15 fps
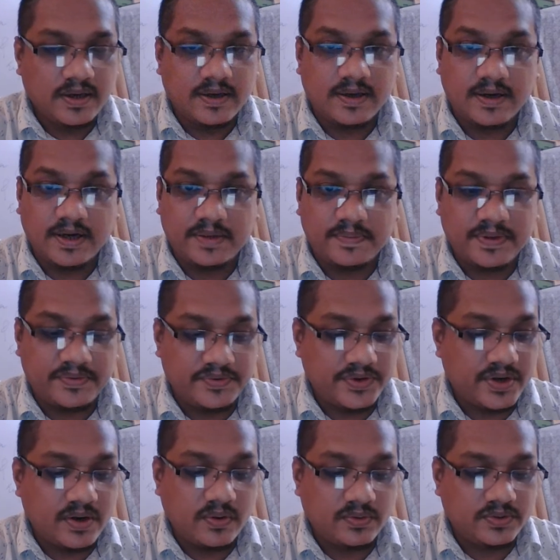Let me read
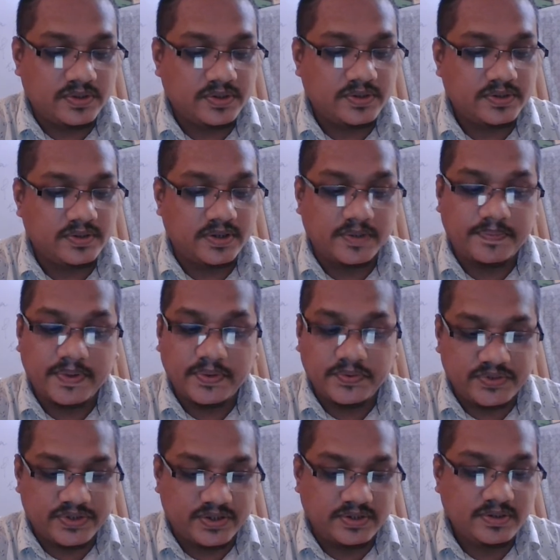out the
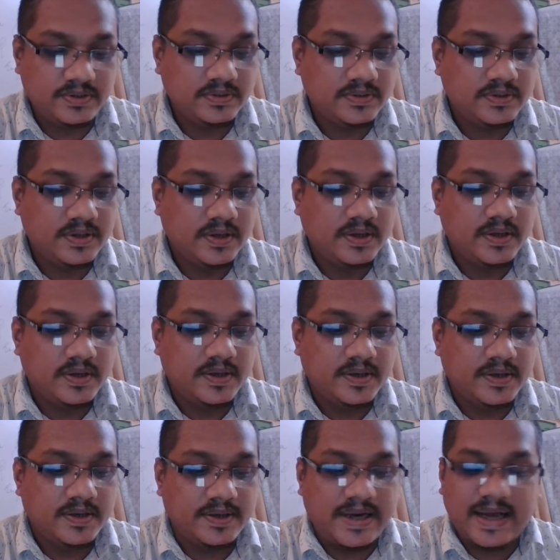portion.
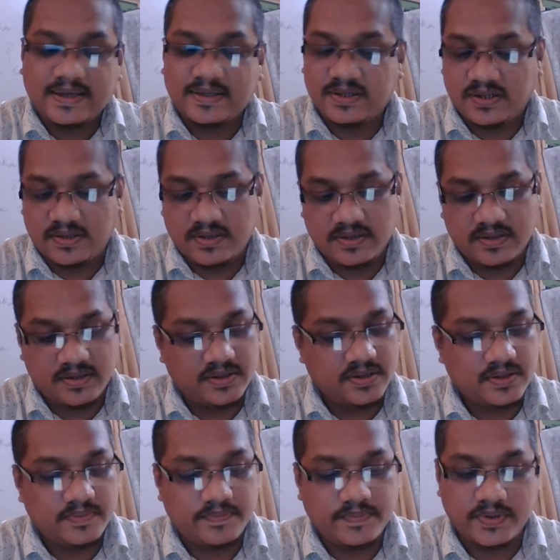Text
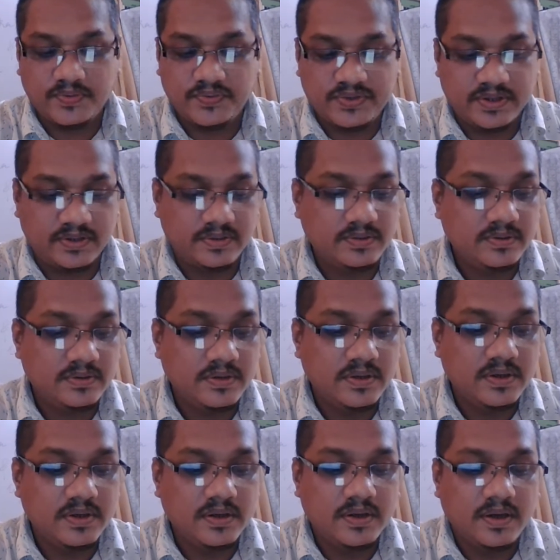portion:
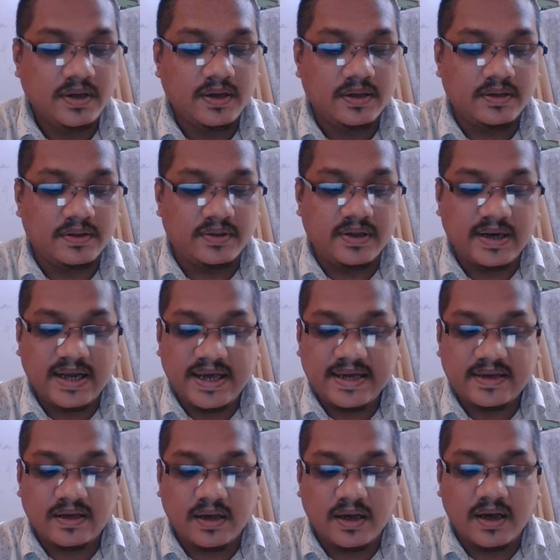The
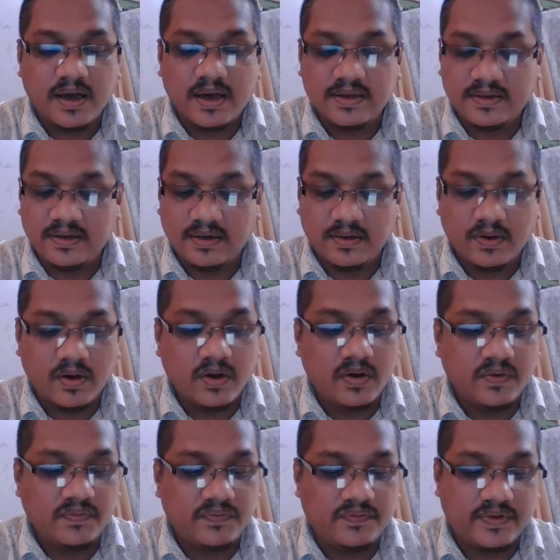Lake Isle
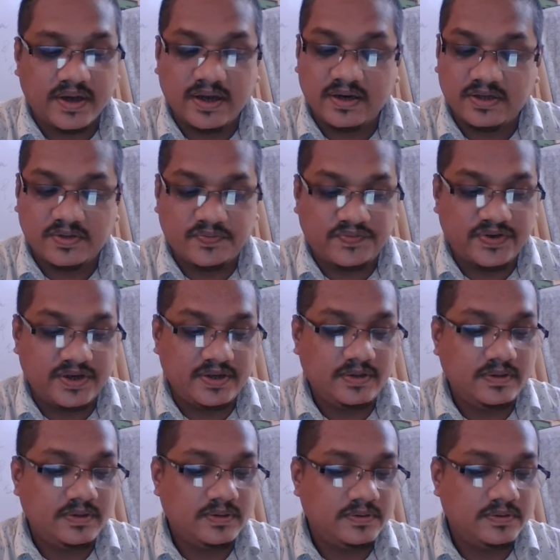of Innisfree,